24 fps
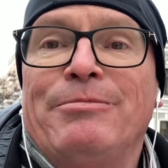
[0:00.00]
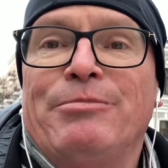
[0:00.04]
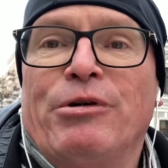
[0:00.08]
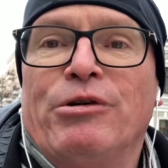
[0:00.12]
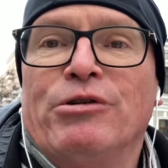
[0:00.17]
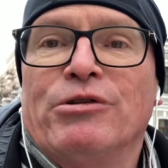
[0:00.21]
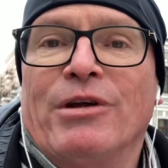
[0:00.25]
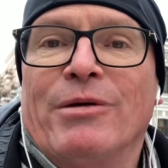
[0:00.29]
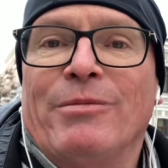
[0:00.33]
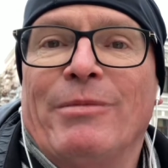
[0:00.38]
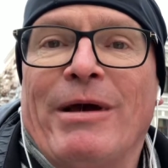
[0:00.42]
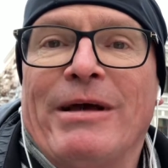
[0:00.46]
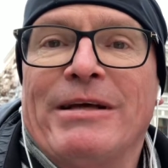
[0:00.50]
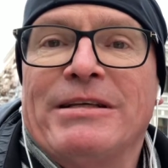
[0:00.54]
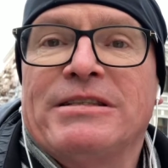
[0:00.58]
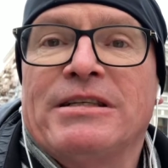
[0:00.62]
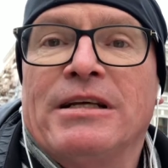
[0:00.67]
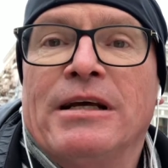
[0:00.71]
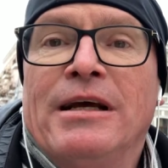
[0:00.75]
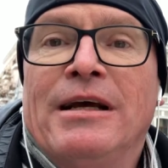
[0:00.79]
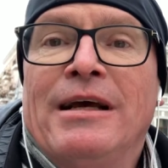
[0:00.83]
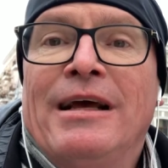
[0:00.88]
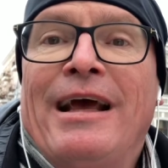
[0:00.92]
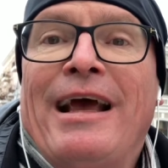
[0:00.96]
all the mess,
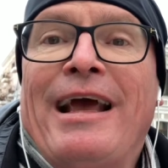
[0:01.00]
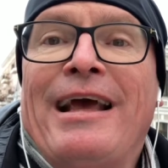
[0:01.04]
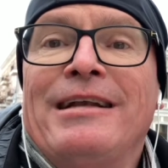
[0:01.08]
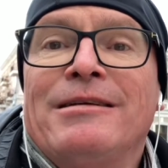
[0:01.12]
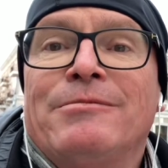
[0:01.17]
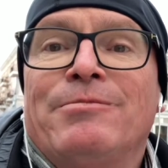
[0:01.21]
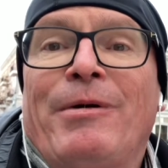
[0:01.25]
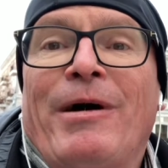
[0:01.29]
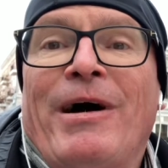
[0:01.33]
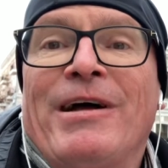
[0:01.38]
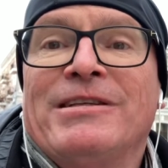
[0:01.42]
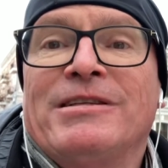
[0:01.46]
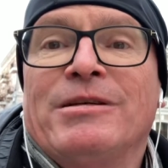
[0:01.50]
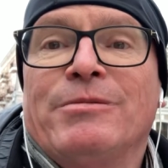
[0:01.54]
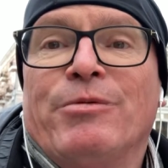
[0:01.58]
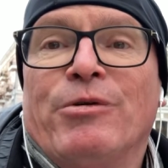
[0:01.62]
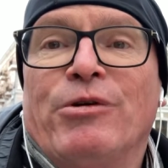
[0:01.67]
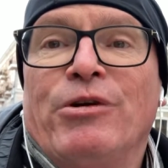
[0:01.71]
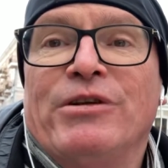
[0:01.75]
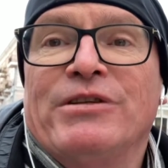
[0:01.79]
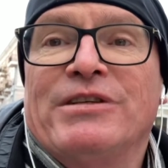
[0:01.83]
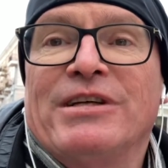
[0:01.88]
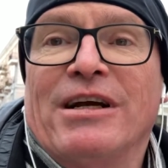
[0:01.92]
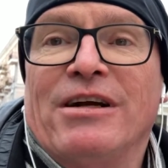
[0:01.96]
end party
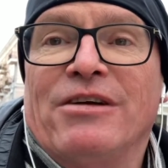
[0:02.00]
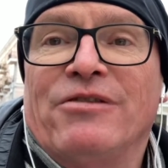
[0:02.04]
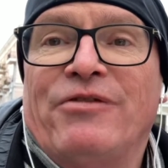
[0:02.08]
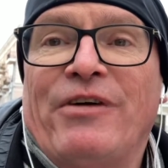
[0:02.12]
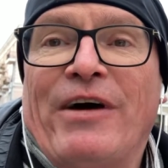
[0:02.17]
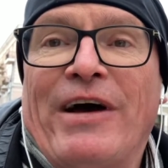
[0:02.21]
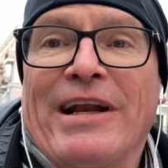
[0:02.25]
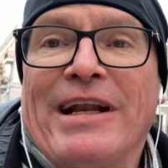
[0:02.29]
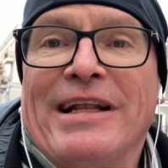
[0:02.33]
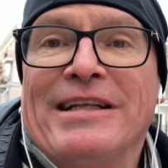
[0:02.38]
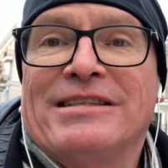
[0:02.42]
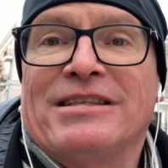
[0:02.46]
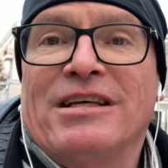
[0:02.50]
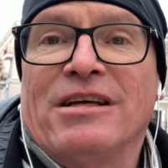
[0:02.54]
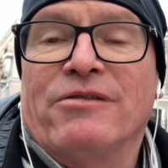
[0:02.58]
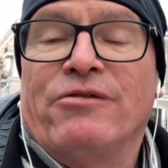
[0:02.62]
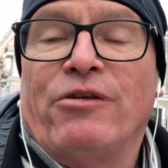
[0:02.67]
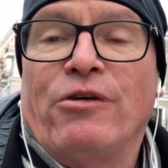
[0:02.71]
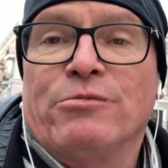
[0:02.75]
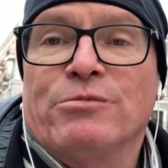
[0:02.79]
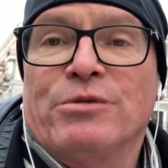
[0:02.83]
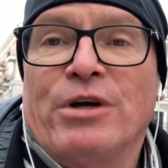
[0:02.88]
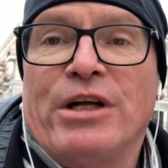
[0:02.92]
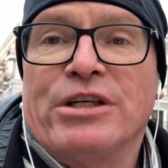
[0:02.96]
political financing
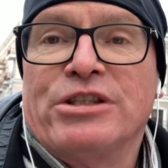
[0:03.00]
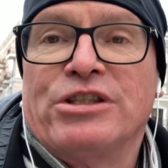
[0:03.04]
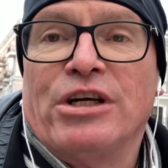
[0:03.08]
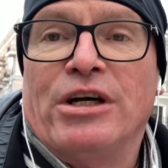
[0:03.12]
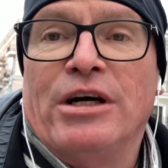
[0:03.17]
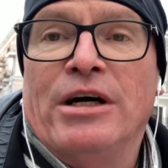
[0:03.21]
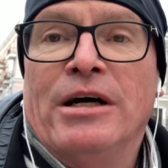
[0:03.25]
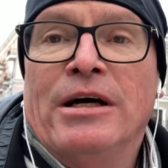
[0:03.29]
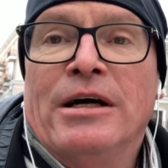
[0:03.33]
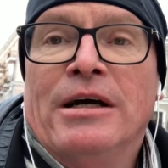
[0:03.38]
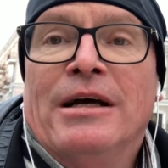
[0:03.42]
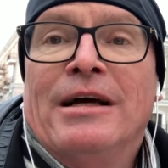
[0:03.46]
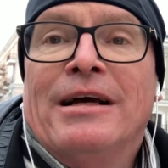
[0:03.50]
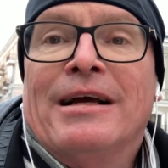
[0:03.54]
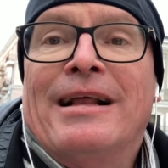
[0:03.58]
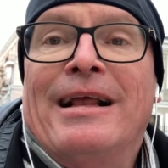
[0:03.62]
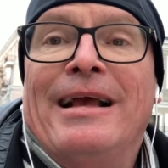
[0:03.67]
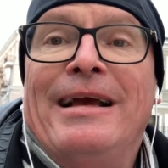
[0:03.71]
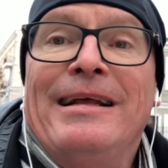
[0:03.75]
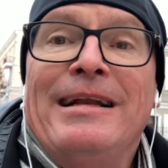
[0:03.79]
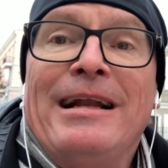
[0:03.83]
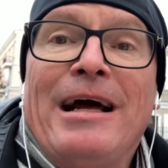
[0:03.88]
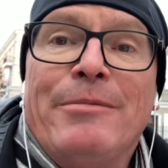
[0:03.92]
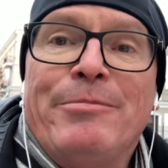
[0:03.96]
from Russia,
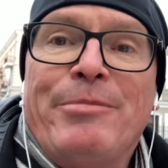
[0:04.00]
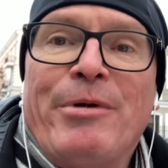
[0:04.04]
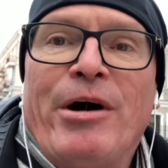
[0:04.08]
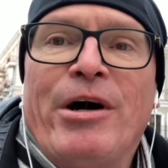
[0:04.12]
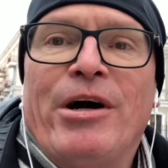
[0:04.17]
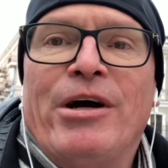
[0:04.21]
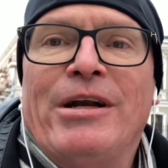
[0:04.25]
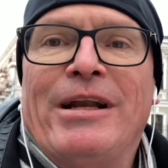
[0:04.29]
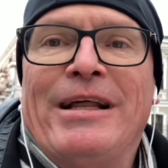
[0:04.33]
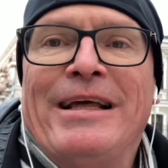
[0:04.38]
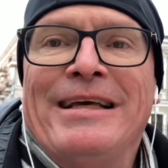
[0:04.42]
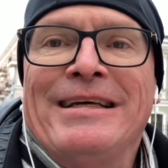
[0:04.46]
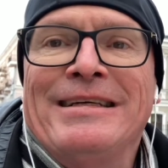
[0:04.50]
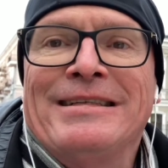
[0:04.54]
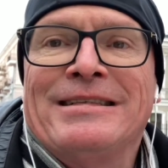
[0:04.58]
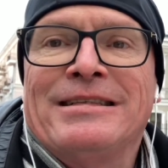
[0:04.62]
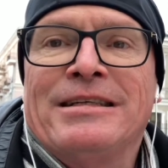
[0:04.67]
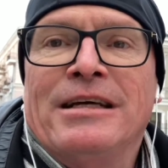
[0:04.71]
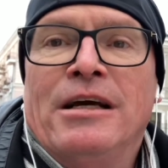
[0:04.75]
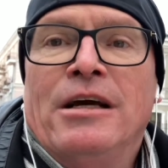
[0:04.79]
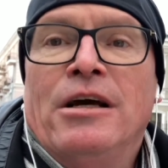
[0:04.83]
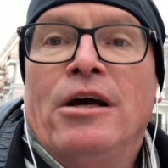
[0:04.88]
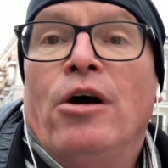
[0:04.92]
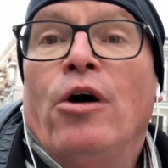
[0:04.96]
clean up our
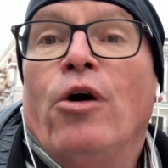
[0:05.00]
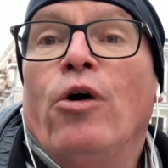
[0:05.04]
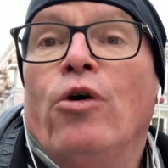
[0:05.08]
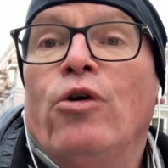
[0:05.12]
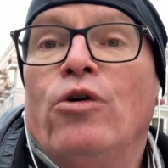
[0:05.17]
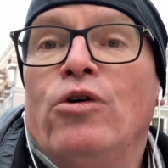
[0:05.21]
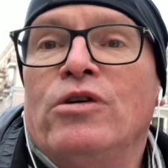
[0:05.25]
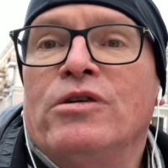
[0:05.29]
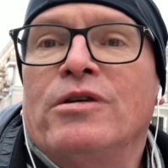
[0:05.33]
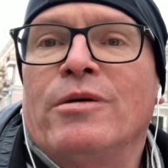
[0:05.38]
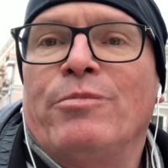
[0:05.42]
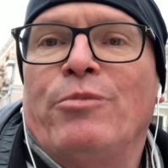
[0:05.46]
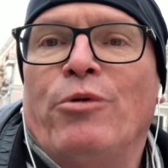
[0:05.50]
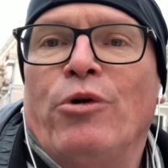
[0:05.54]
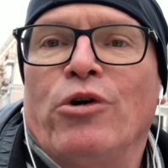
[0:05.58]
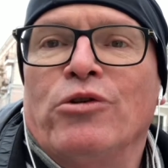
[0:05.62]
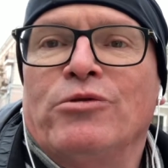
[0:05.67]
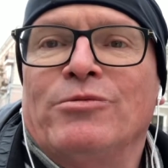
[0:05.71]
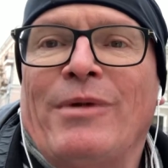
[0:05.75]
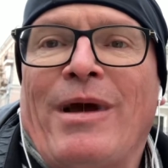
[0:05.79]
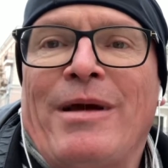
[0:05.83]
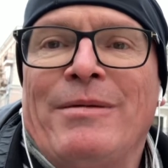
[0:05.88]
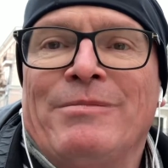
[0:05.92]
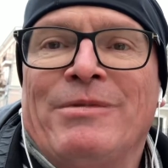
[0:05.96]
links, all the
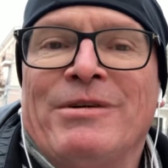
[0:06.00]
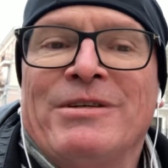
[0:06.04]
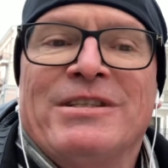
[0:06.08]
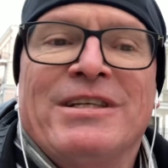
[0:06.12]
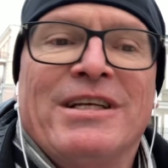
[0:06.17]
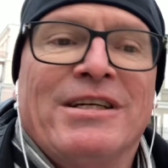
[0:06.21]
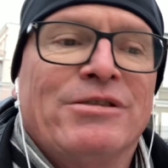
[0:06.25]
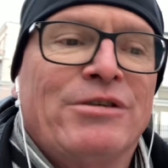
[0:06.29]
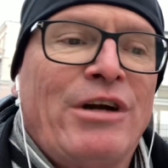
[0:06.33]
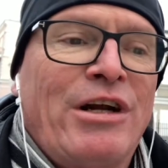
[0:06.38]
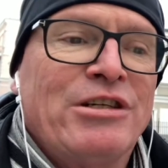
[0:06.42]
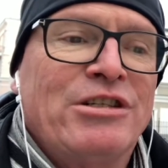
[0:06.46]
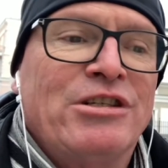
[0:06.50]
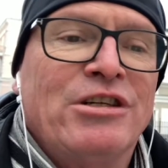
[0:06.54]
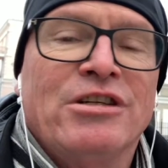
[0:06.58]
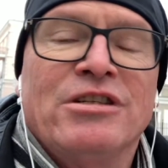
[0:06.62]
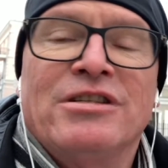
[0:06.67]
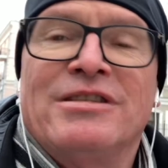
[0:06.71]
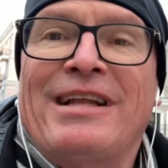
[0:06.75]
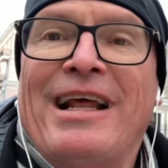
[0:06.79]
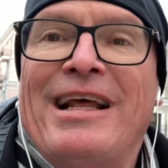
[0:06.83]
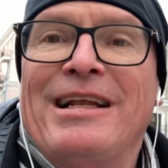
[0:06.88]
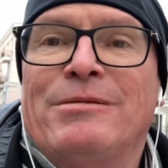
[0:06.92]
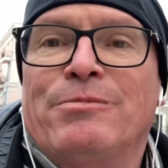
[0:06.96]
board members in Russian
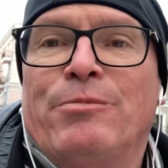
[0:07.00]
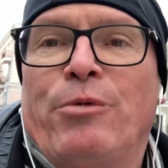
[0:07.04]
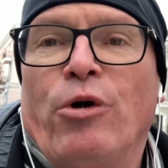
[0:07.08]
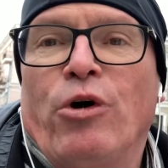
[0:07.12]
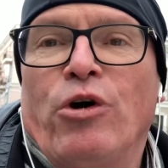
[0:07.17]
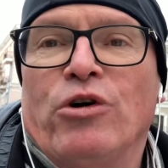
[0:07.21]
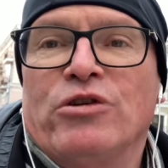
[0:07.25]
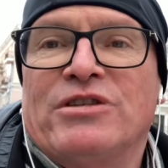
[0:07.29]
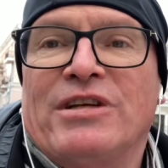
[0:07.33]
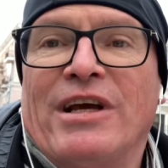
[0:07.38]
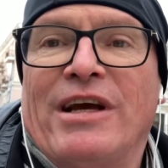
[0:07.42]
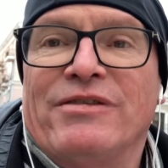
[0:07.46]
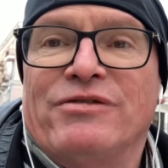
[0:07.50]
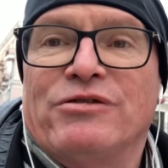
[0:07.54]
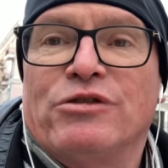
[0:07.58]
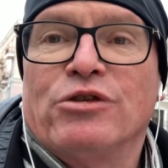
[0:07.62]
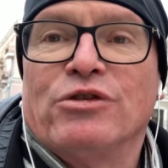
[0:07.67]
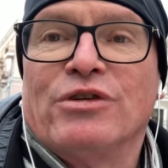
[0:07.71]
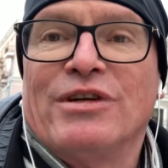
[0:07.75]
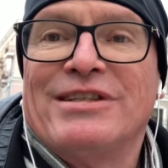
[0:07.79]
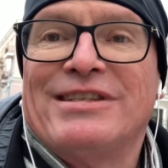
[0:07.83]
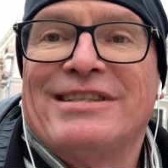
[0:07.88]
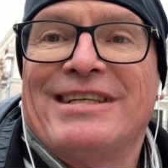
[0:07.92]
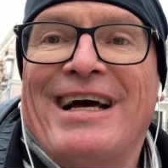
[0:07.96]
state boards have to
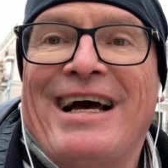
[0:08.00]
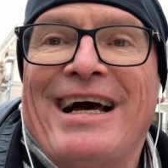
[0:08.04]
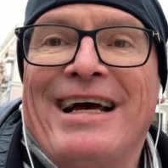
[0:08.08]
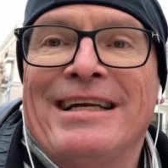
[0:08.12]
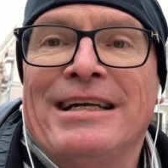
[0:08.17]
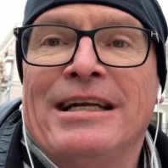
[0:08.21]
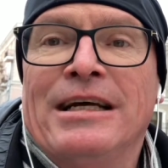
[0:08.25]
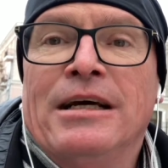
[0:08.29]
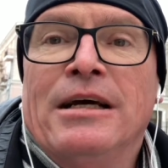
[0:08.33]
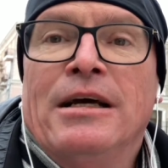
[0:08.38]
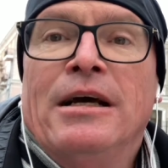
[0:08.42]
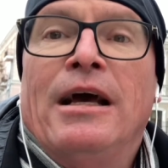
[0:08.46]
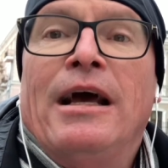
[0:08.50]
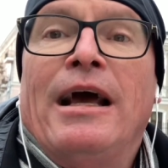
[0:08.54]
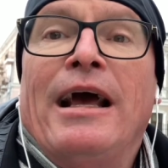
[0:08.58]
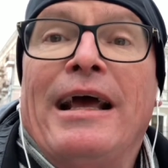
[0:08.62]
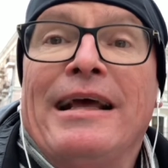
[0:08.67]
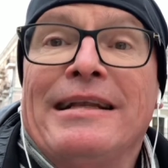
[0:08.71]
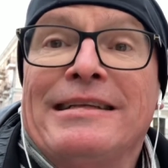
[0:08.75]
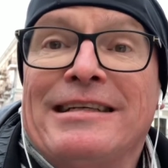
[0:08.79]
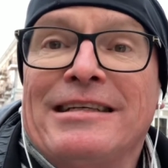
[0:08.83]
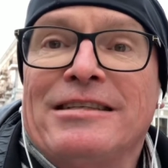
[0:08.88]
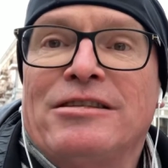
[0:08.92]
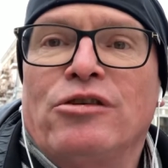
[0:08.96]
resign,
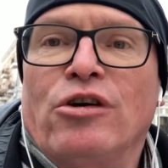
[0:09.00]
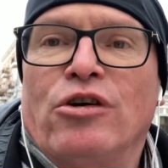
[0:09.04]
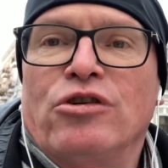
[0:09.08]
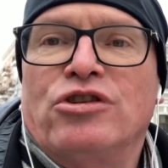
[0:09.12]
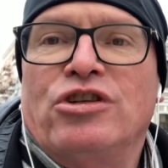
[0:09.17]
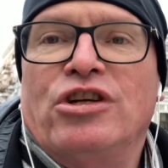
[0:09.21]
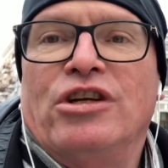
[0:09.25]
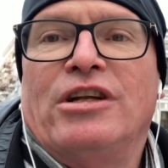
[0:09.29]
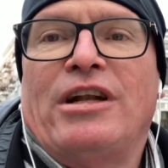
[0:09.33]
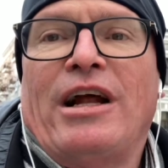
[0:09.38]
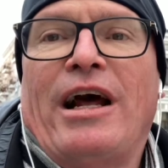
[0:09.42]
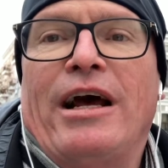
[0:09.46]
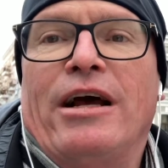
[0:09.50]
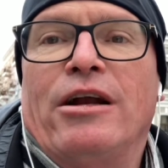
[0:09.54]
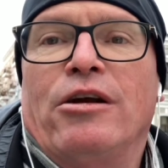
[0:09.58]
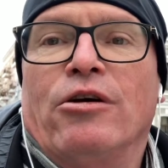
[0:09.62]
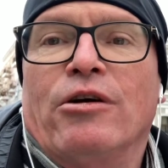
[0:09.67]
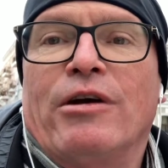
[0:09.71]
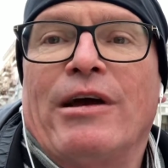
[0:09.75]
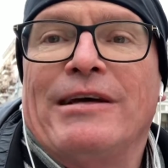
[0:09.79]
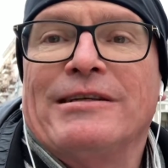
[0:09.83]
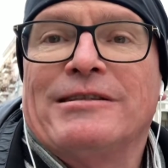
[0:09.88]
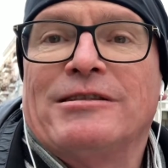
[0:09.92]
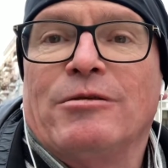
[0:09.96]
the Sochi
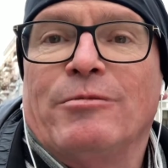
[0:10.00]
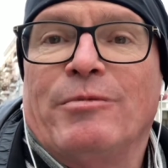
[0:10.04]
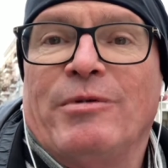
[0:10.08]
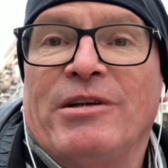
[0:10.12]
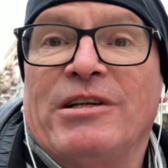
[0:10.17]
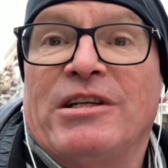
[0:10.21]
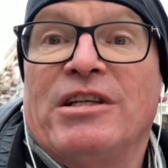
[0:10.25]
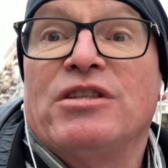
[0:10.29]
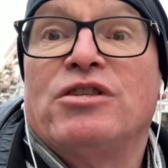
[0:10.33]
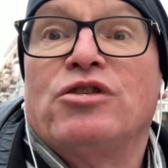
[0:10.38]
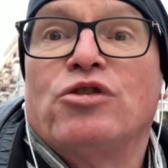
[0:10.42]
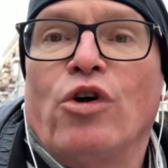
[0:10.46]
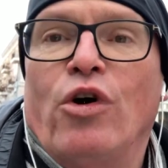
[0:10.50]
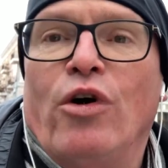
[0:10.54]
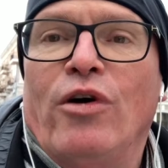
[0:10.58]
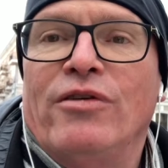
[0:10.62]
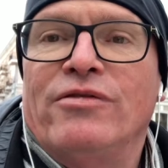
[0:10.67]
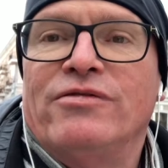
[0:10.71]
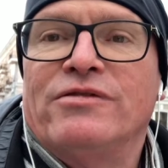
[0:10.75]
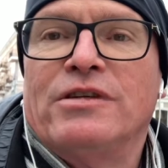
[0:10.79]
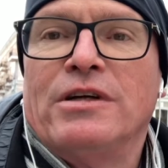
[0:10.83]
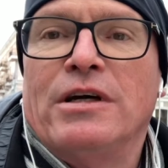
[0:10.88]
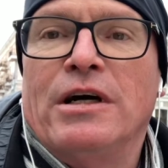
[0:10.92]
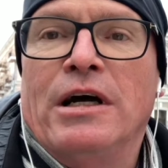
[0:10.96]
dialogue has to be
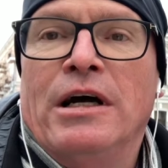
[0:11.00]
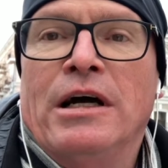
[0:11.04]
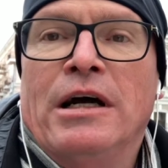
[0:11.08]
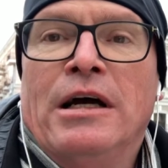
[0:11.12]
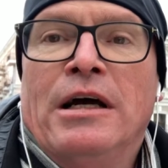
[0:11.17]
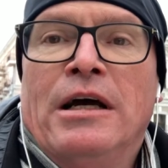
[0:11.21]
dissolved, yeah?